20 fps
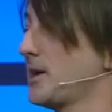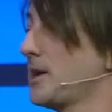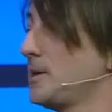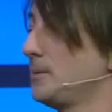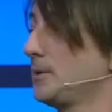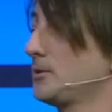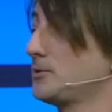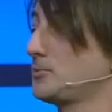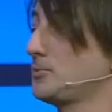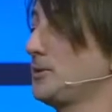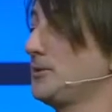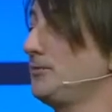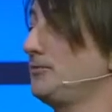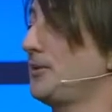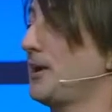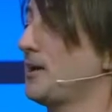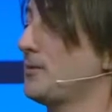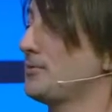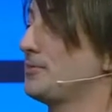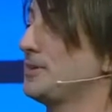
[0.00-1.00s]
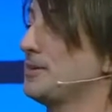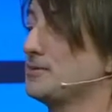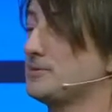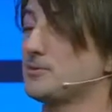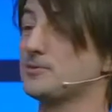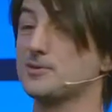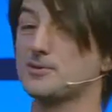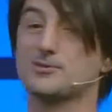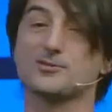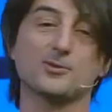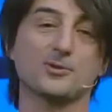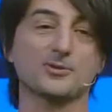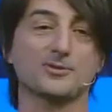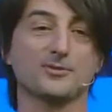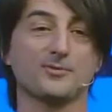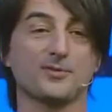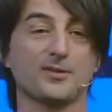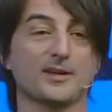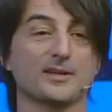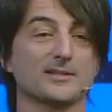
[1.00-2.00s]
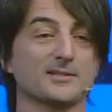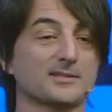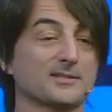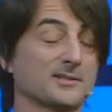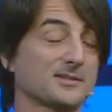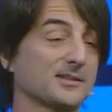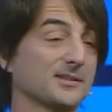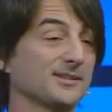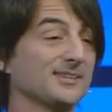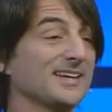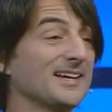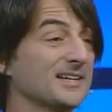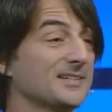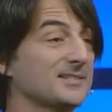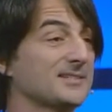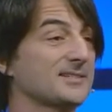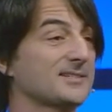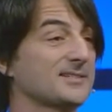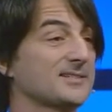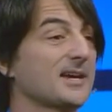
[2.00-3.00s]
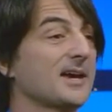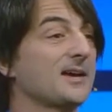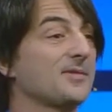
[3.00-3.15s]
because we found these are the sorts of things, the lists,